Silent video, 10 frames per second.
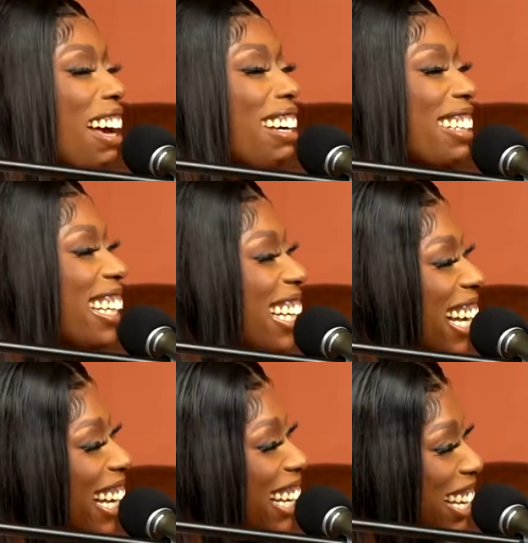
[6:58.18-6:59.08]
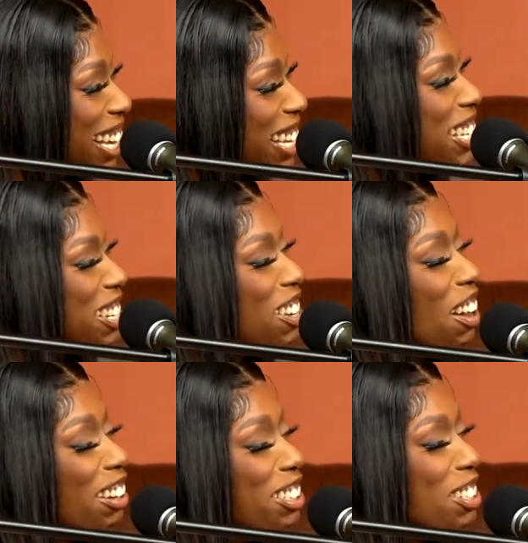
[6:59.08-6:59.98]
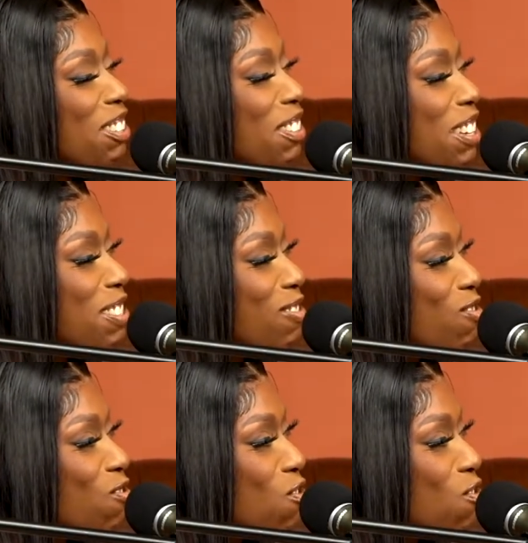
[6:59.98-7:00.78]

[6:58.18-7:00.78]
good idea for a music video. No, if you ever do that,